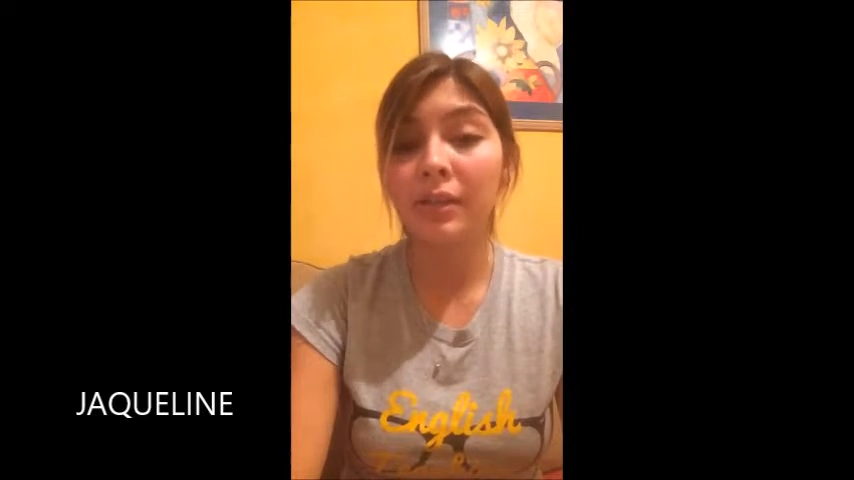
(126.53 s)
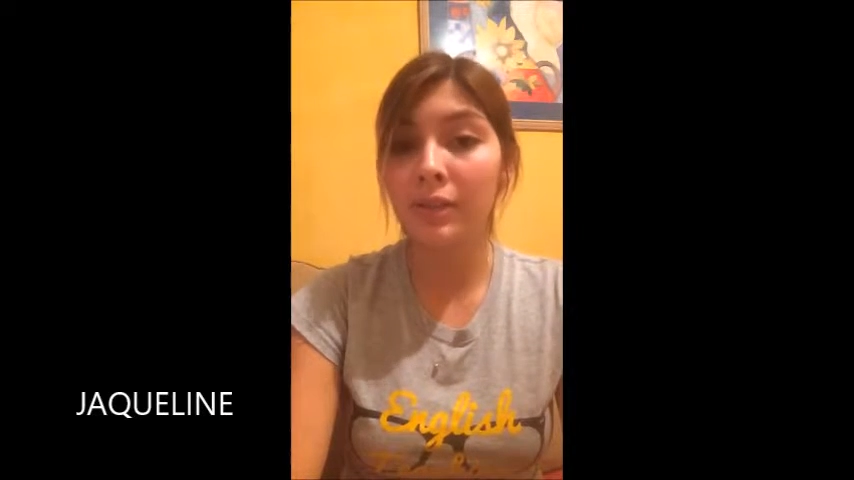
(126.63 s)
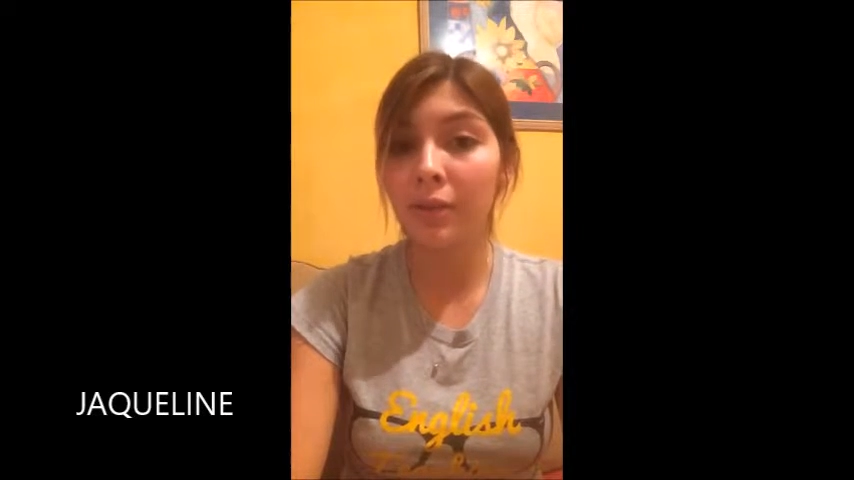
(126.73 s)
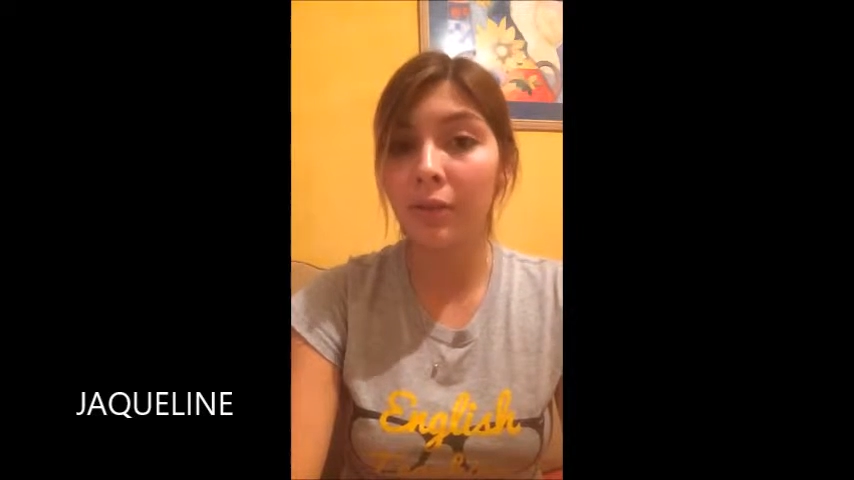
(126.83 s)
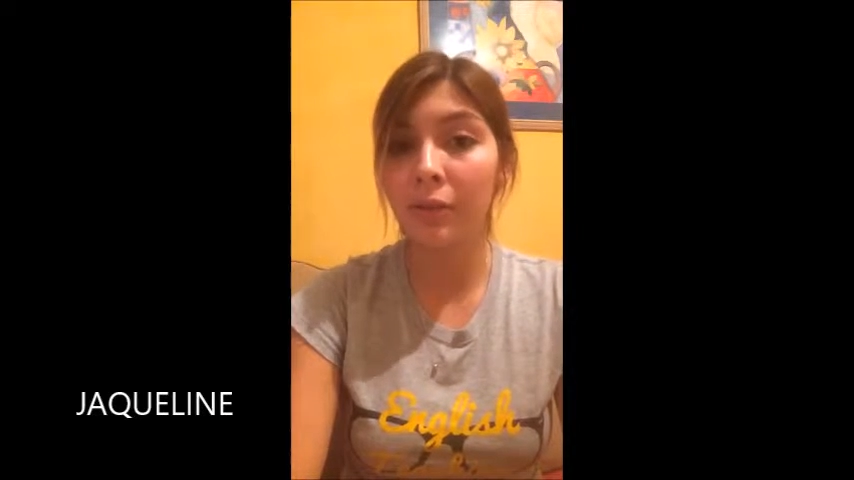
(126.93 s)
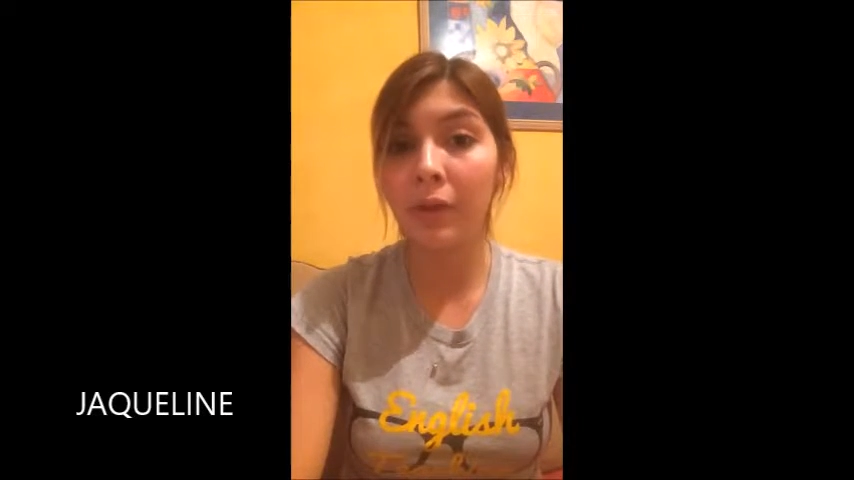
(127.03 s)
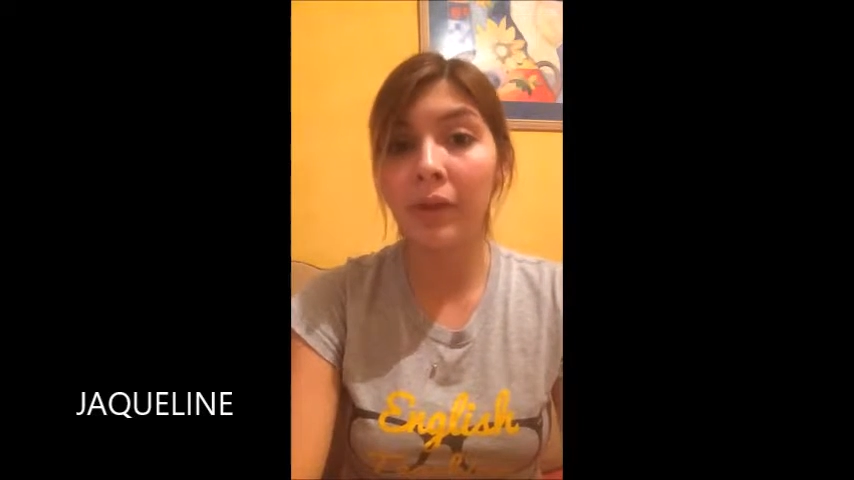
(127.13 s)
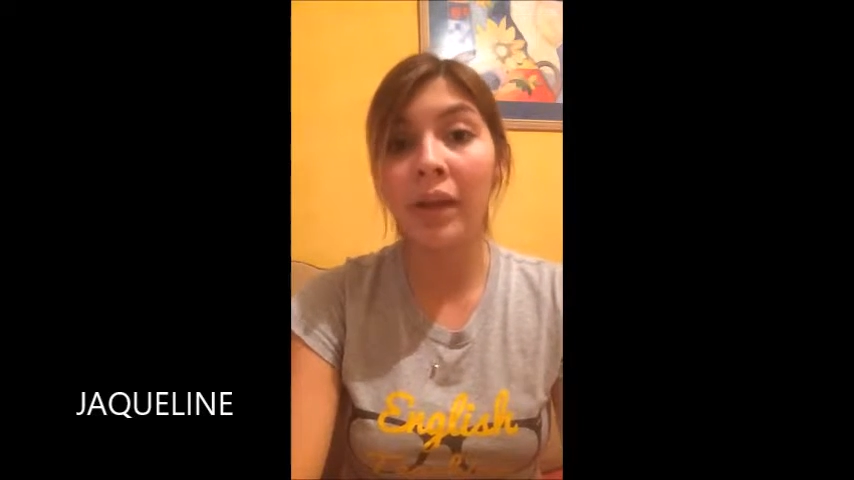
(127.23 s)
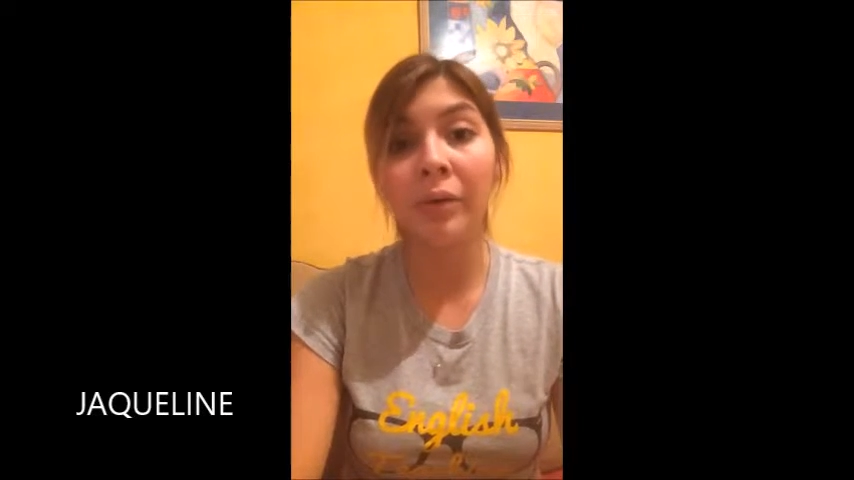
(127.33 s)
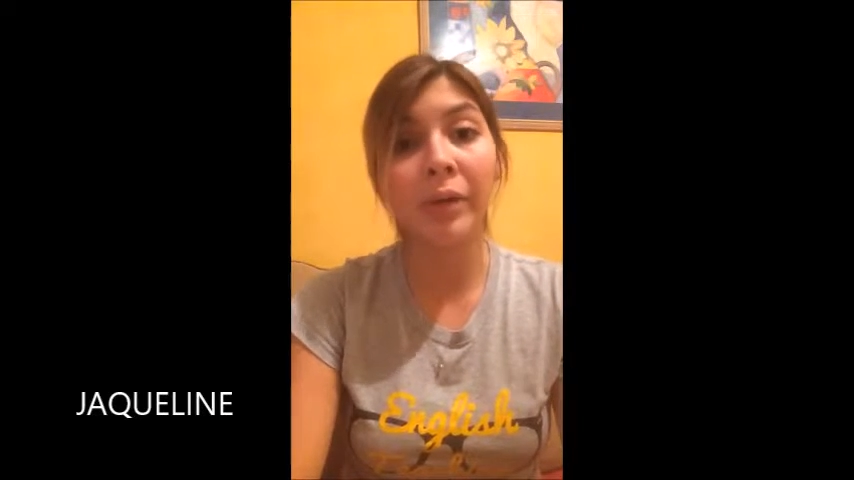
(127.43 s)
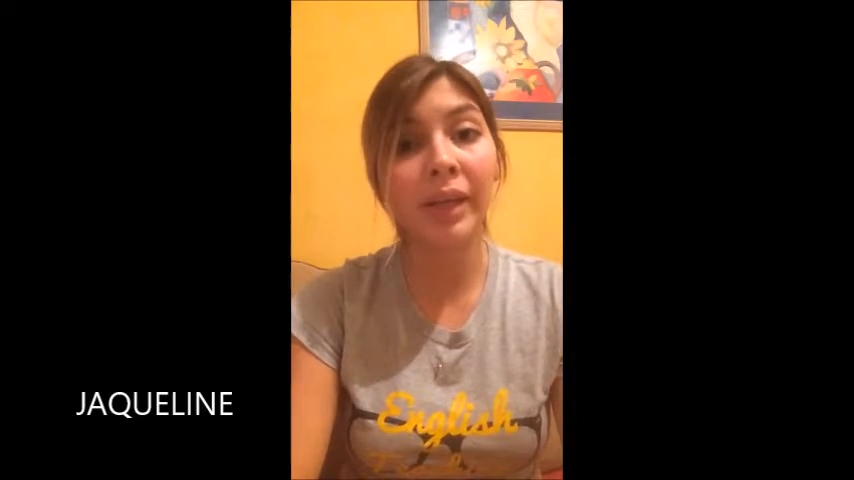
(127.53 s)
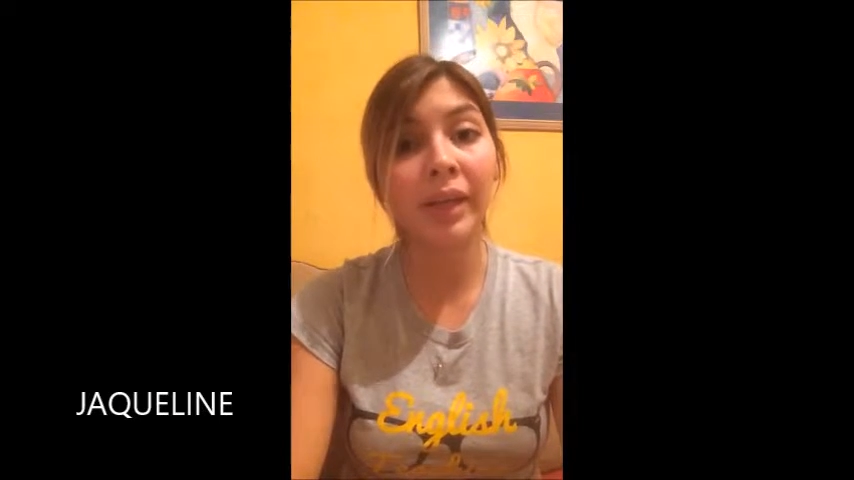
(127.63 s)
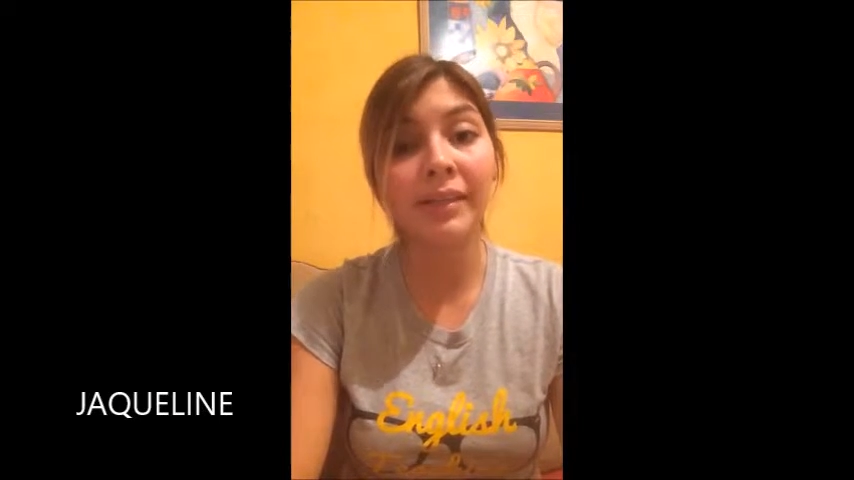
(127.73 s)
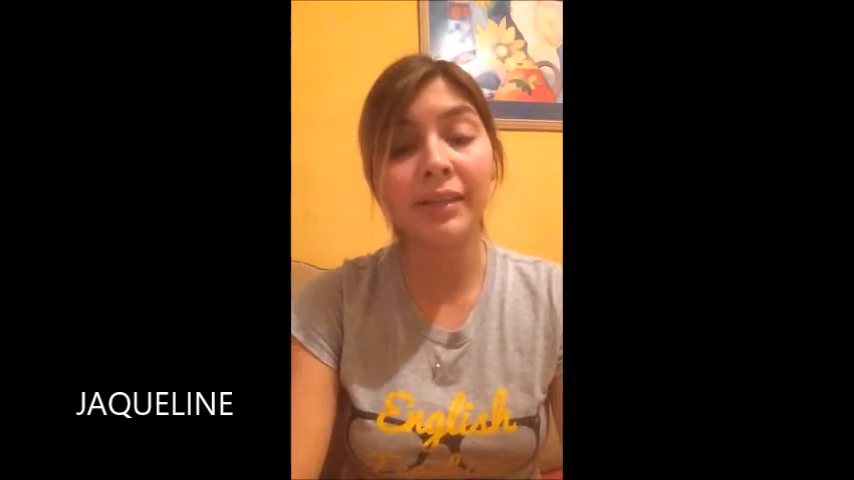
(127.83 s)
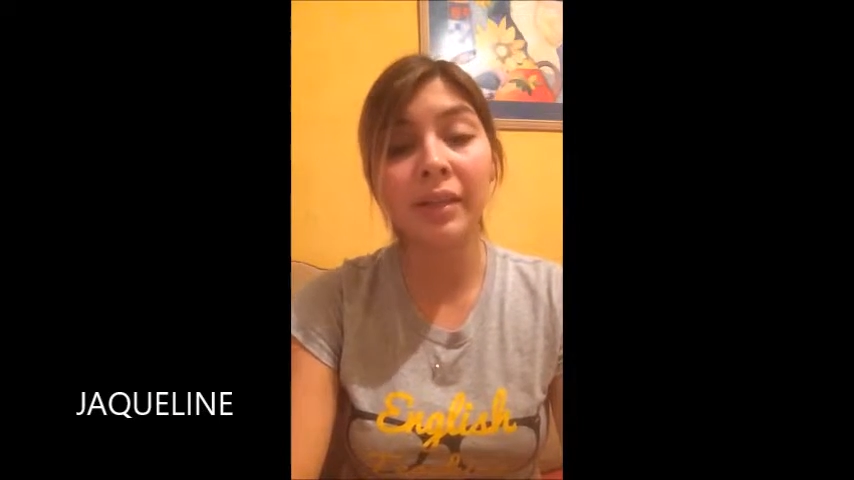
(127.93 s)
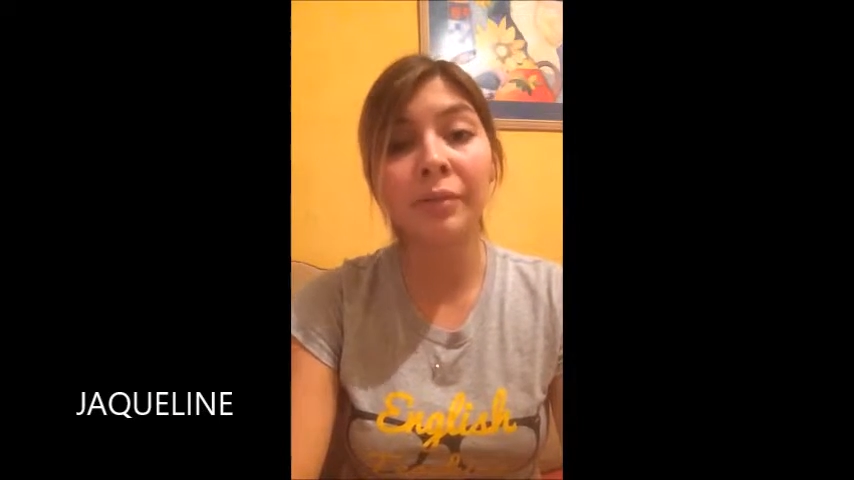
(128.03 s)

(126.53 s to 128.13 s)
So in our case,